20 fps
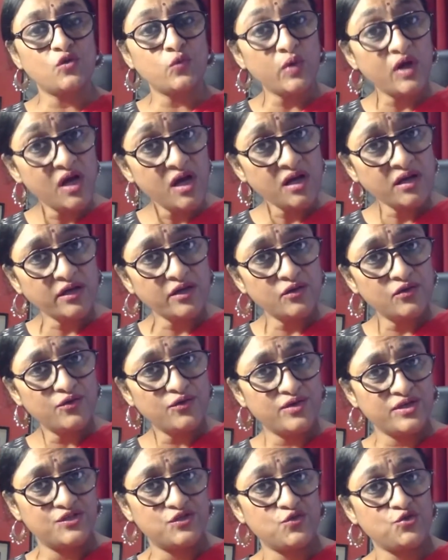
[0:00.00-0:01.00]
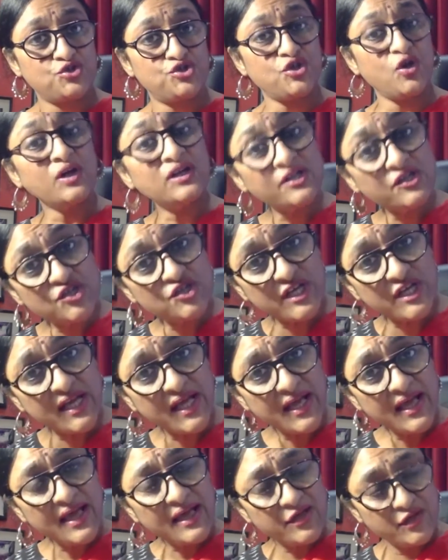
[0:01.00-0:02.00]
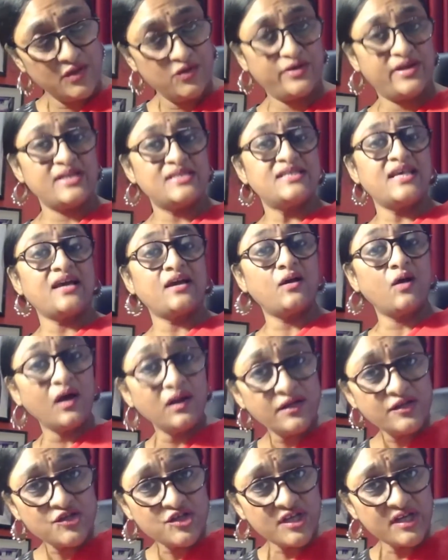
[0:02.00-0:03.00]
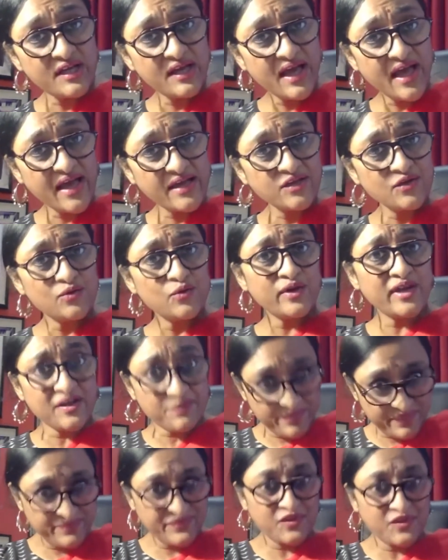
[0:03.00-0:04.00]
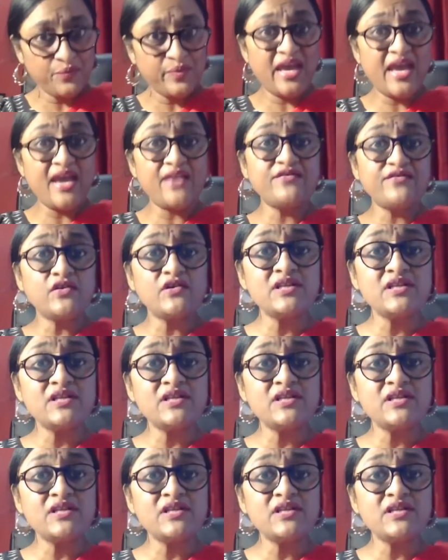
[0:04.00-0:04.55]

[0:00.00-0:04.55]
work, you look at sociology, you look at psychology, and you look at the behavioral